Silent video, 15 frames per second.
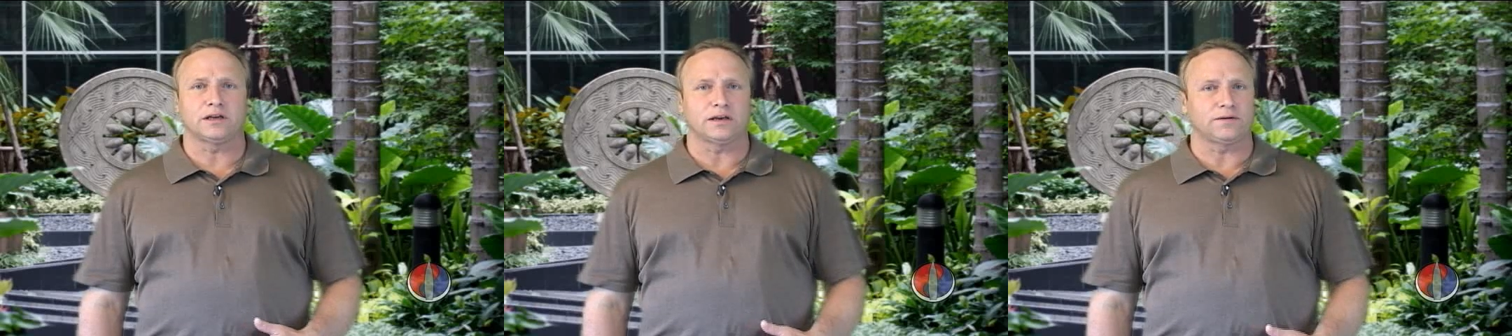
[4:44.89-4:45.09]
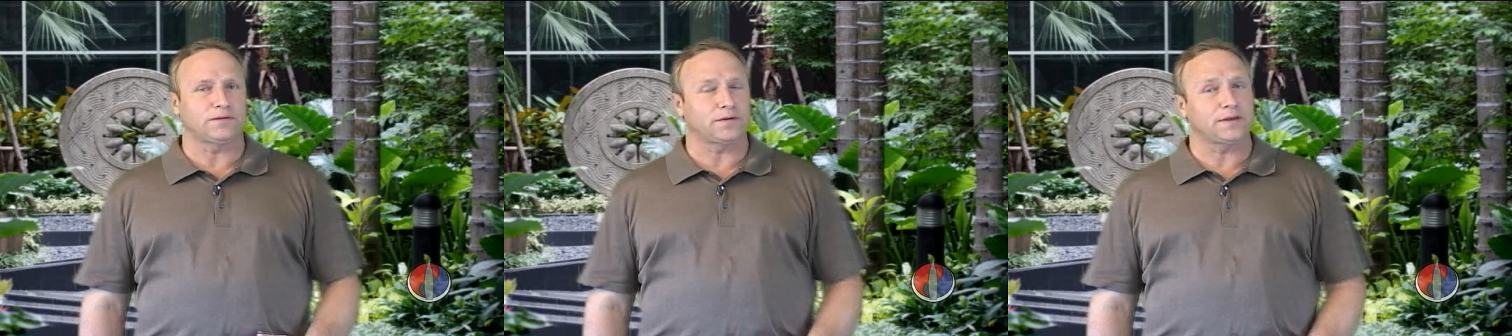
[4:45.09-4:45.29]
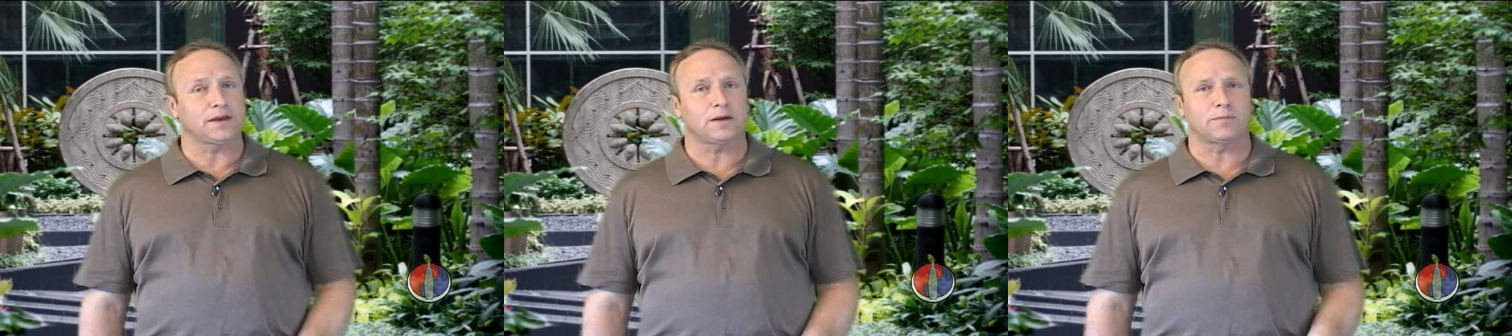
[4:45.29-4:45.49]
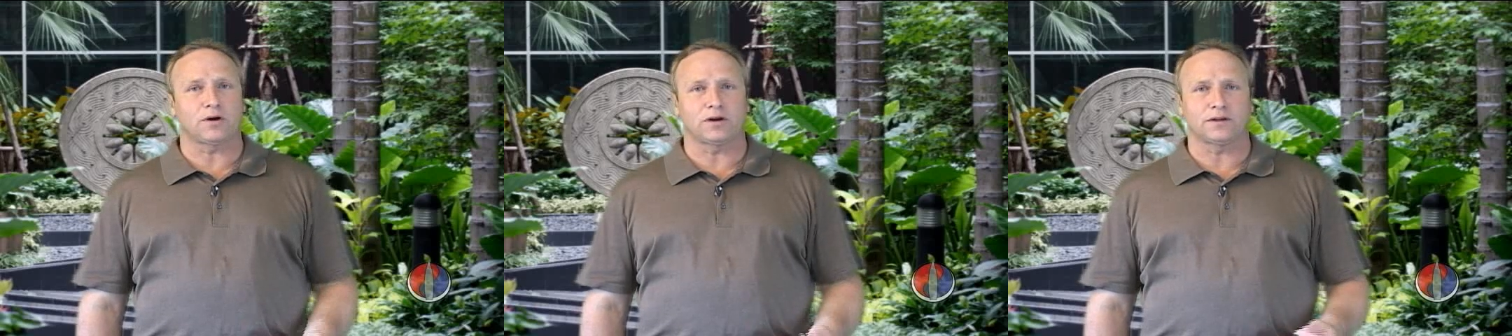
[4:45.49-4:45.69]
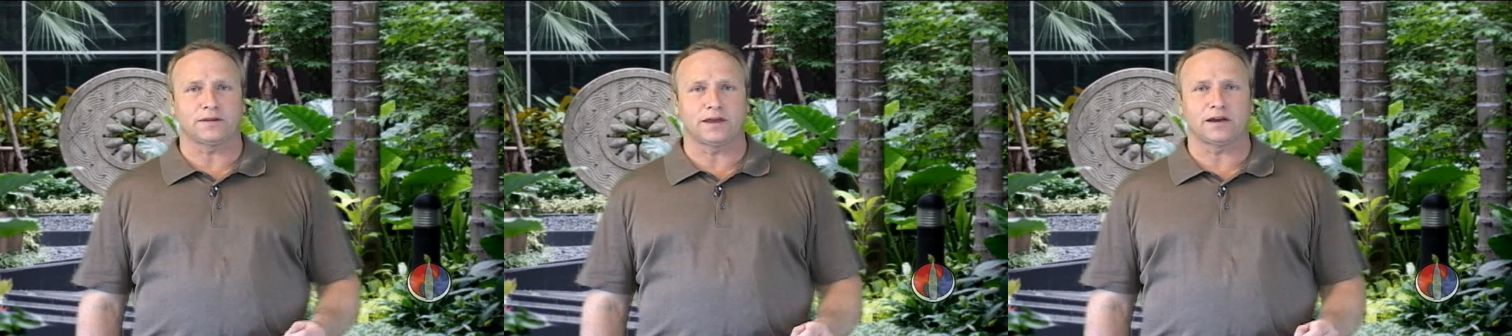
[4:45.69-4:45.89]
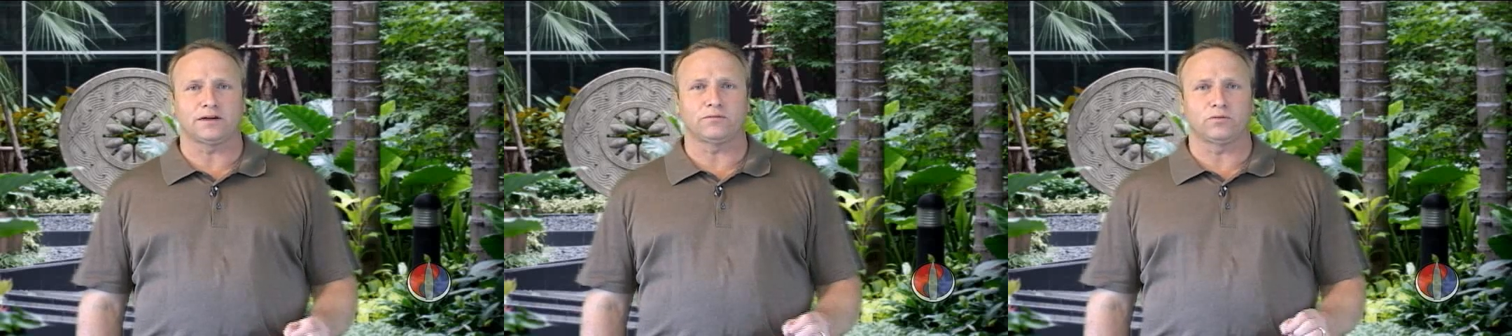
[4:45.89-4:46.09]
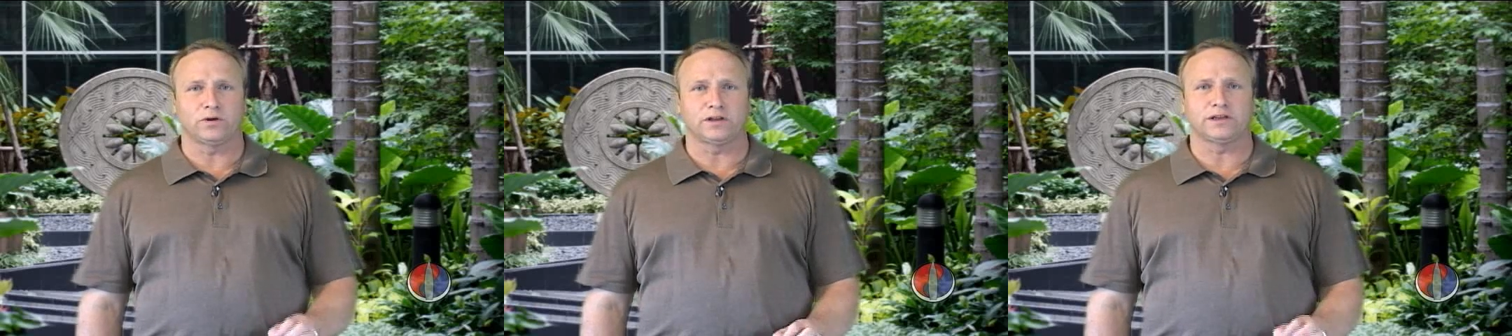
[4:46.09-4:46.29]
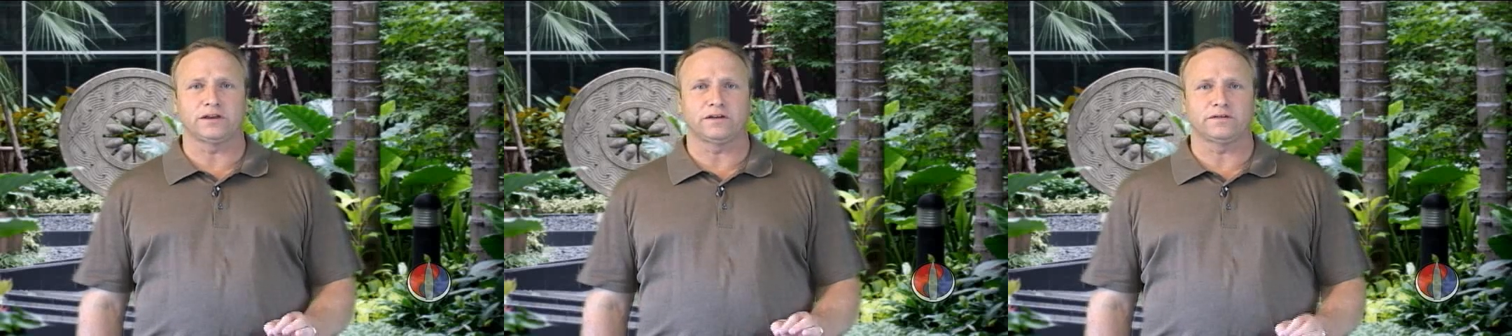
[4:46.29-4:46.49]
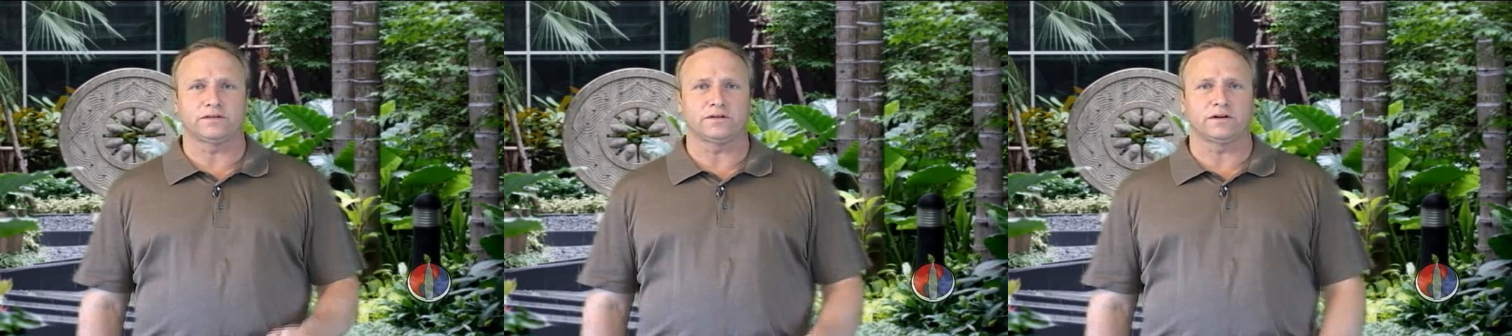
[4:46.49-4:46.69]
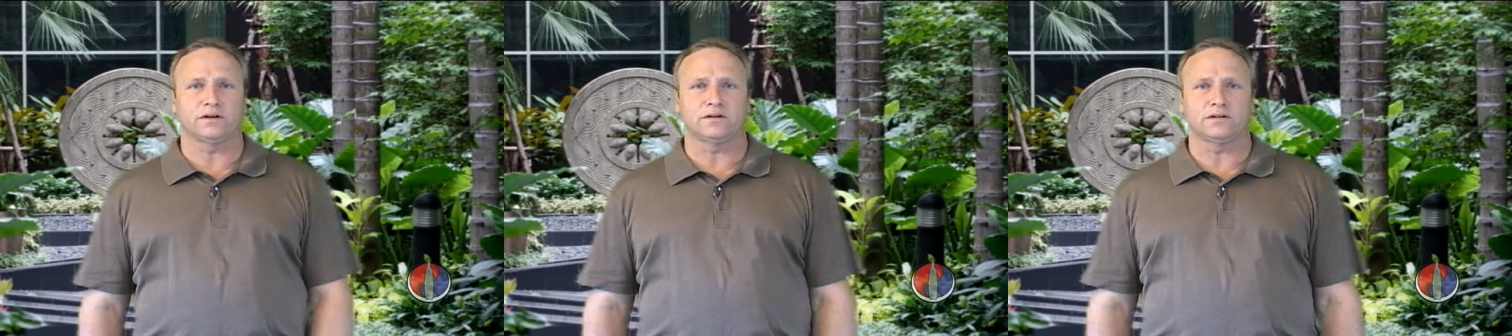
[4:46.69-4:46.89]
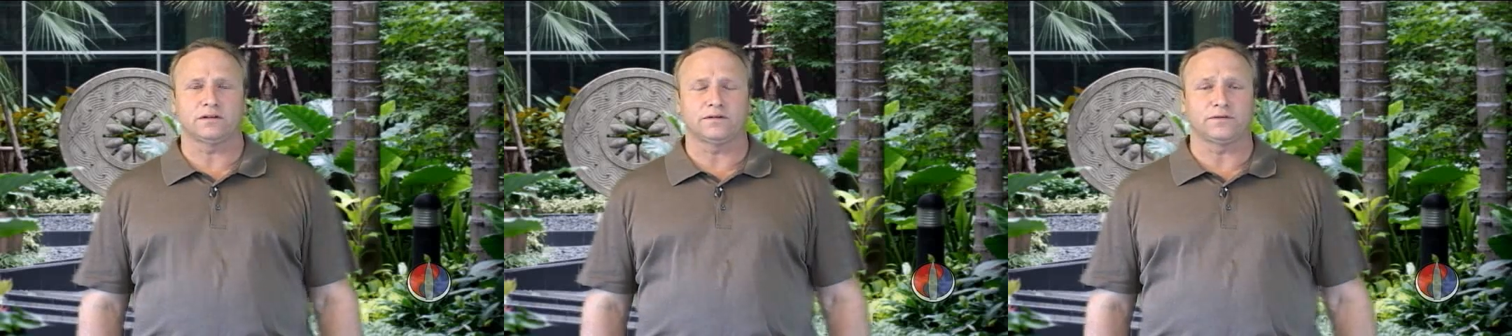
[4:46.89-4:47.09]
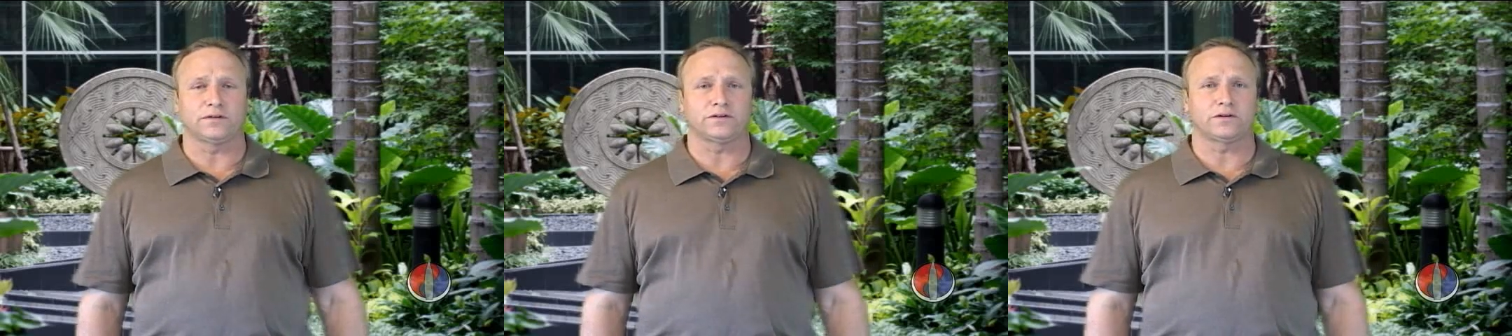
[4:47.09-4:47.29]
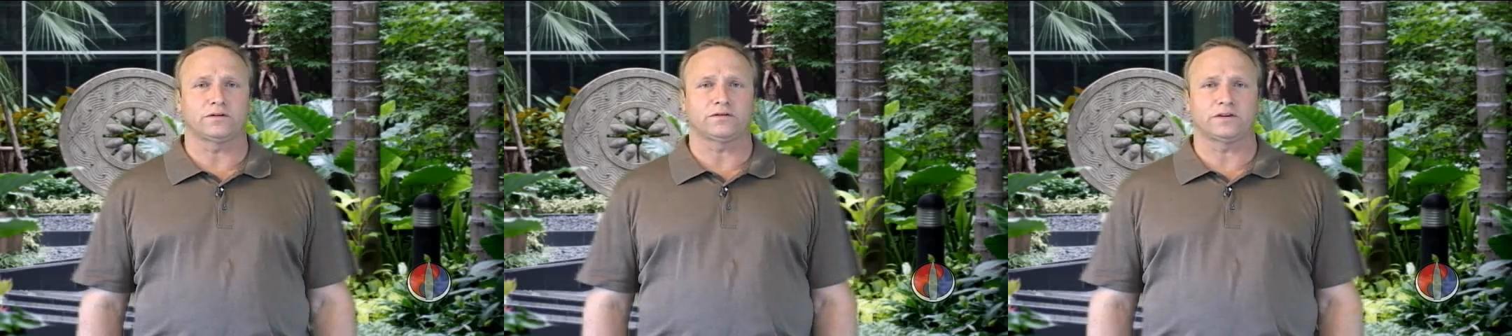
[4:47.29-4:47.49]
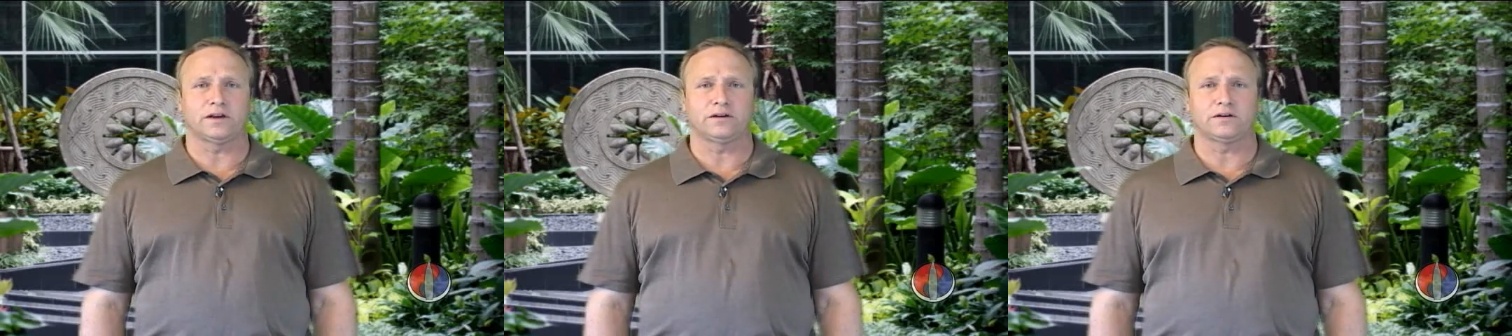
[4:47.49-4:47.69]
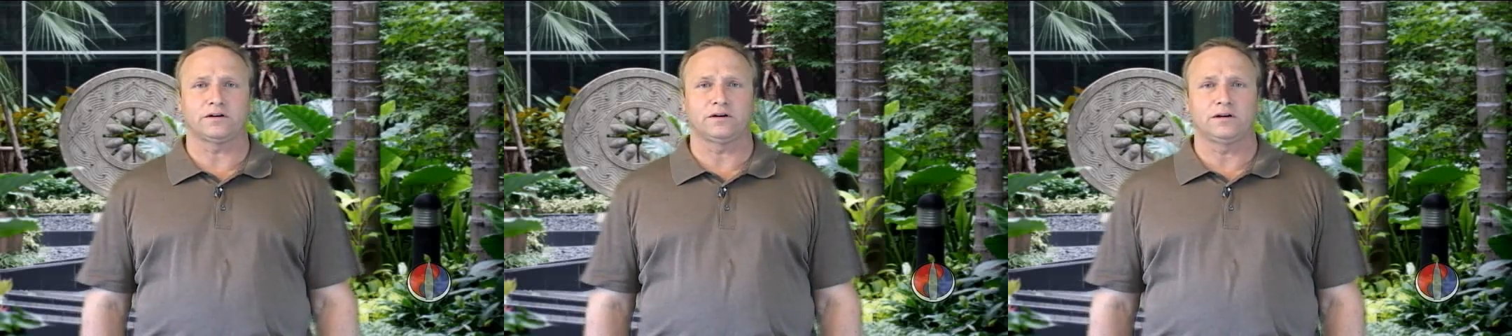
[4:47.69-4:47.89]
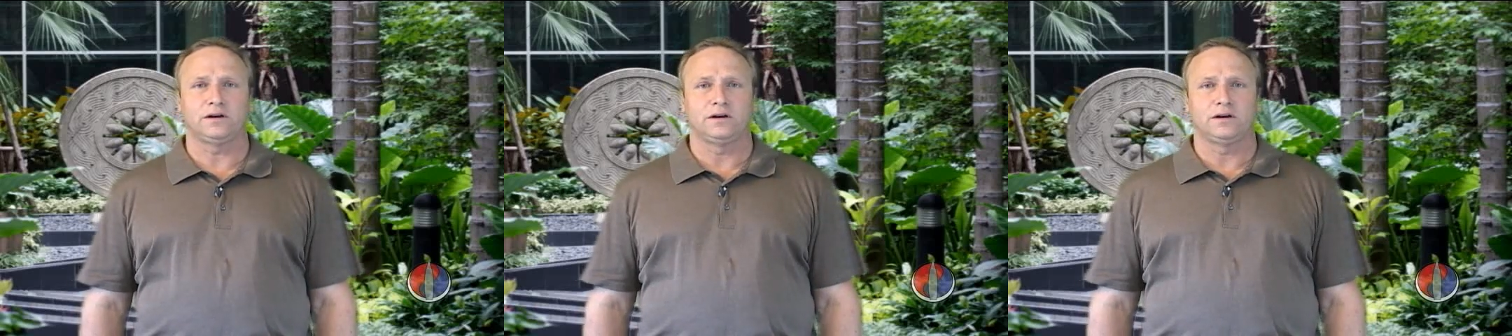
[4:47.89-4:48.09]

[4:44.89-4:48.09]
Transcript: And if you think about it, that it really is the physical center